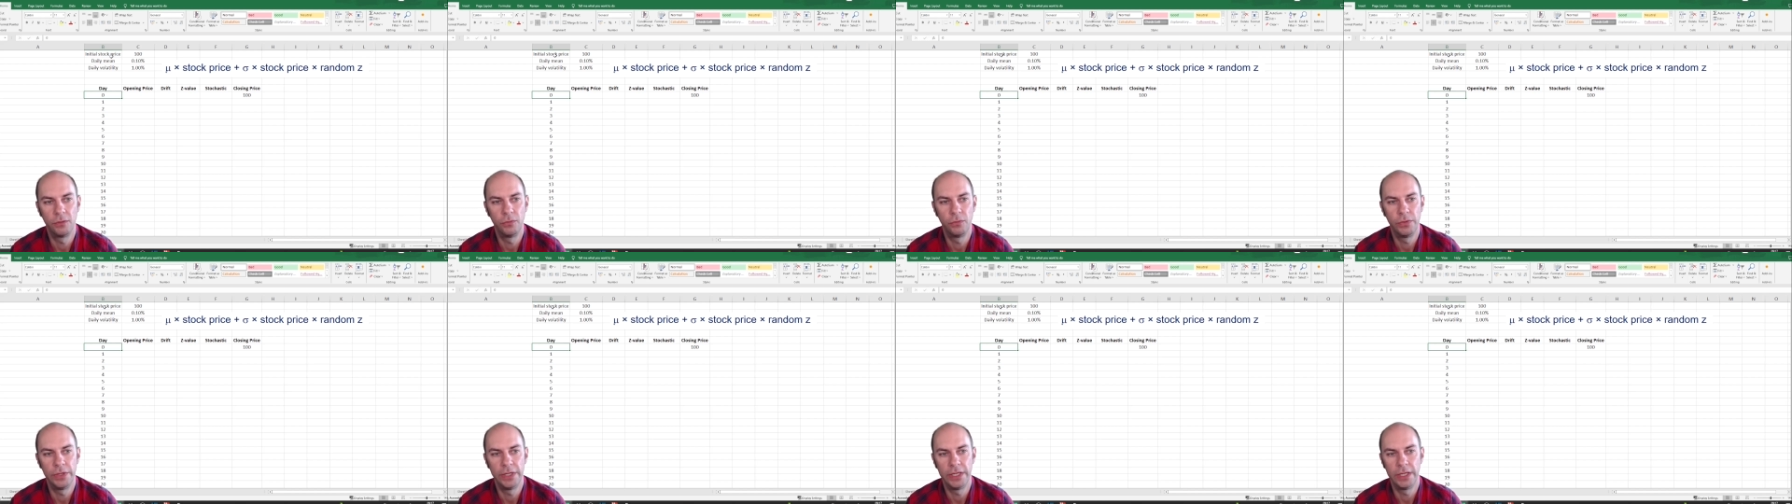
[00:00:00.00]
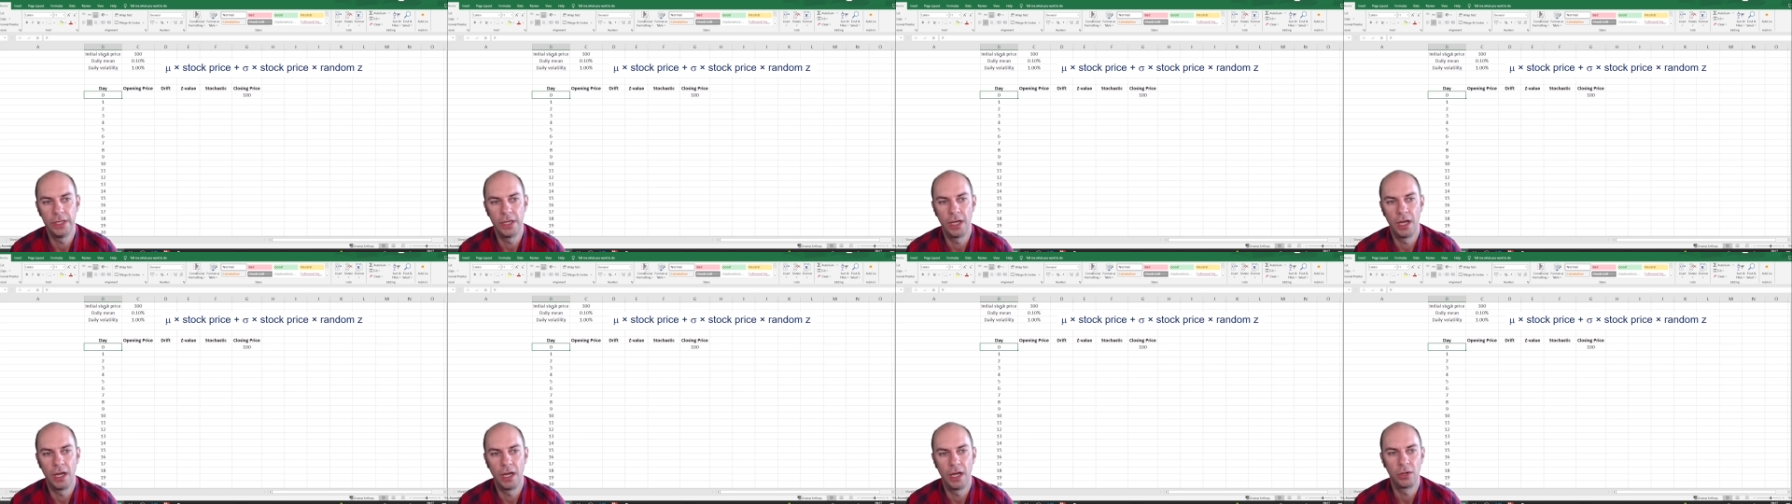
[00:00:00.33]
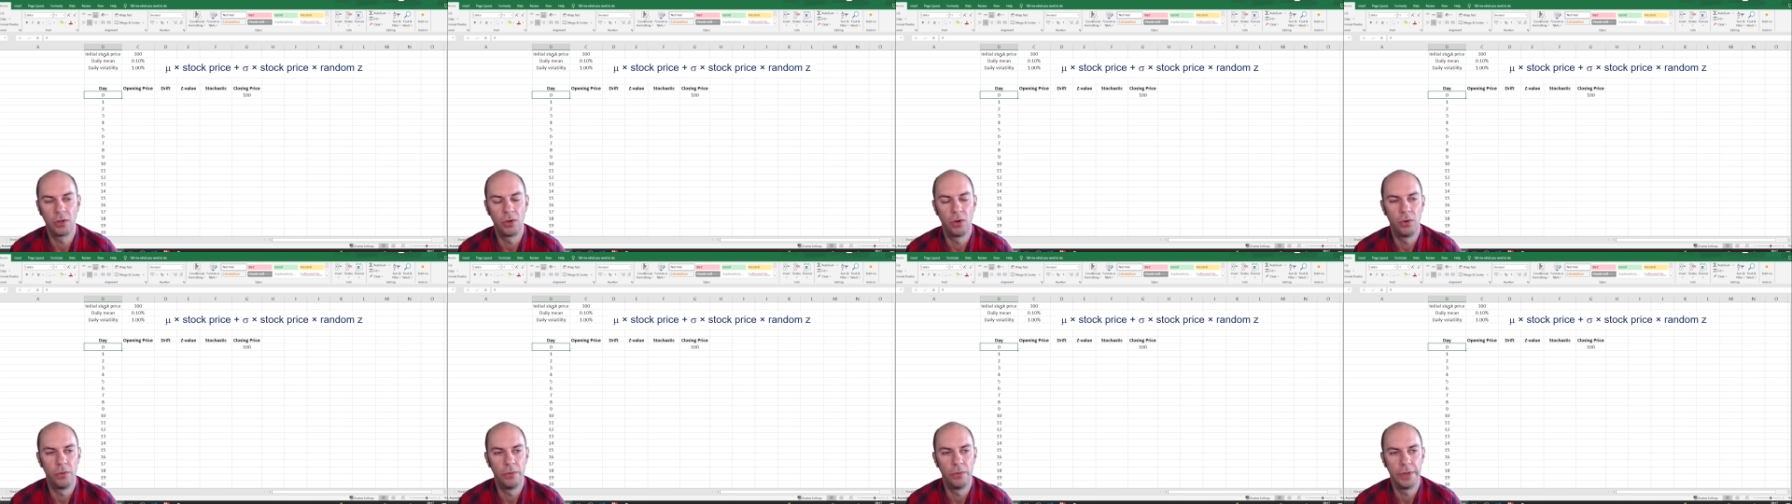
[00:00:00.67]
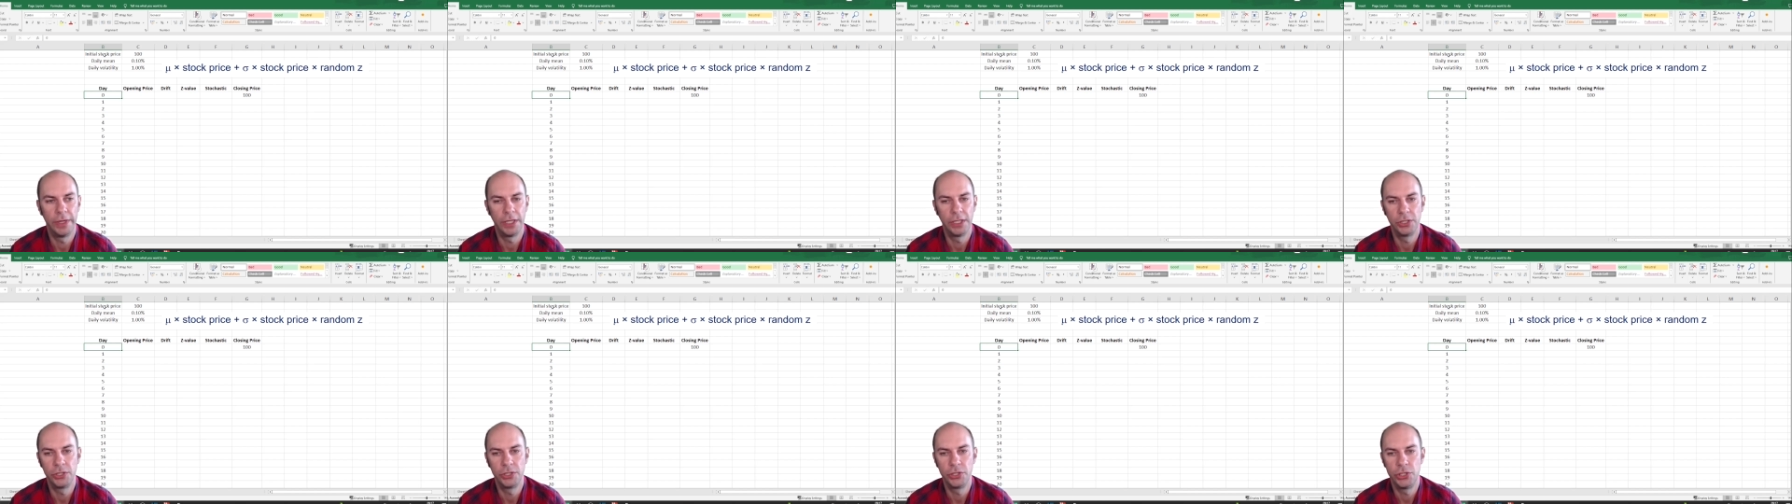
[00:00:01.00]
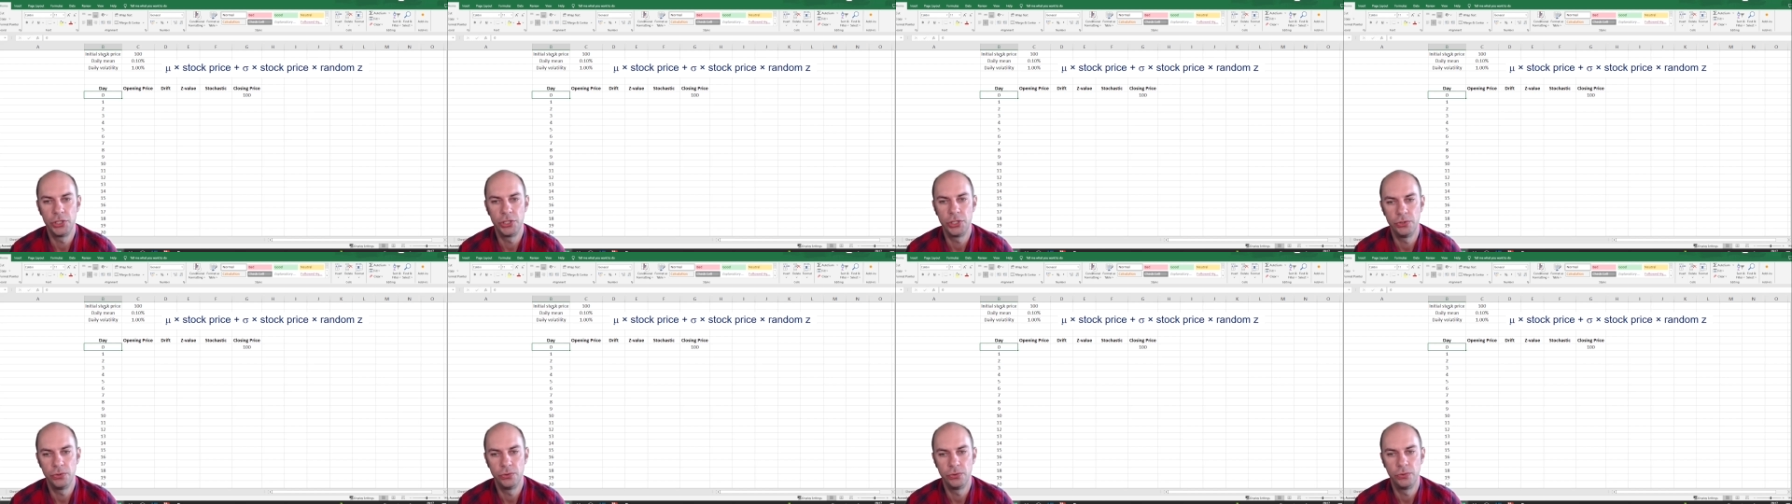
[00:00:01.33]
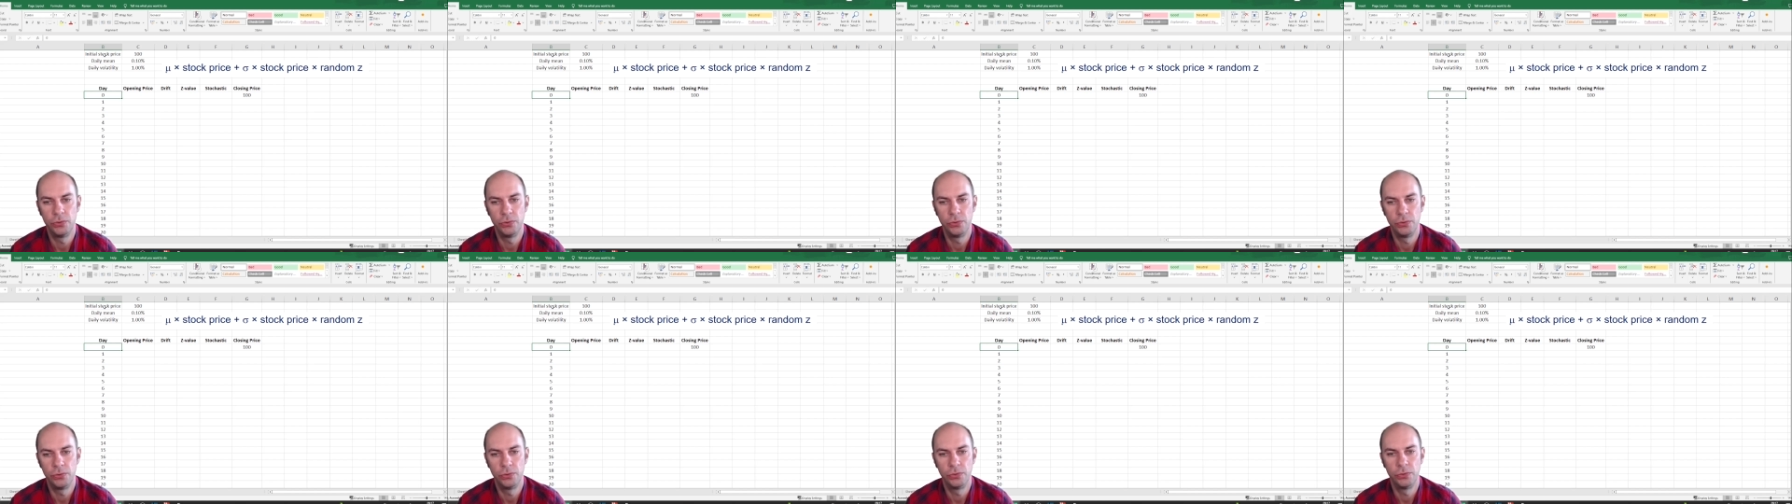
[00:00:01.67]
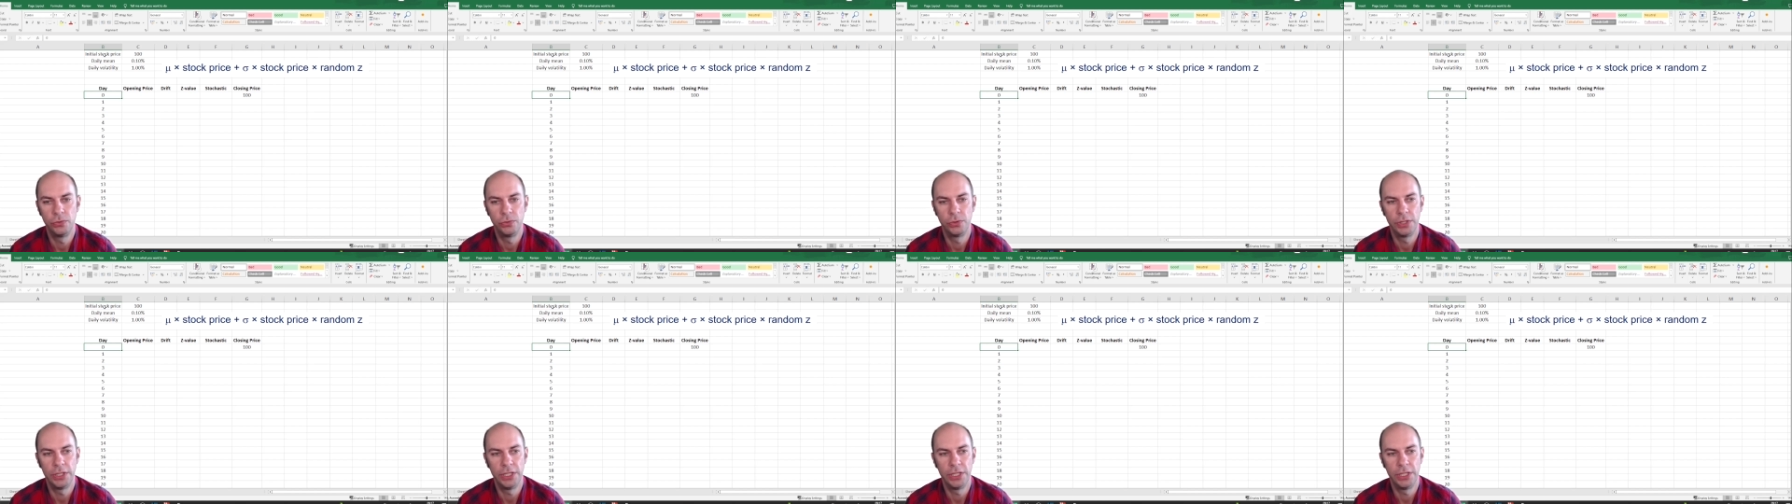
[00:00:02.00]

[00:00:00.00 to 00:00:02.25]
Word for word: We are going to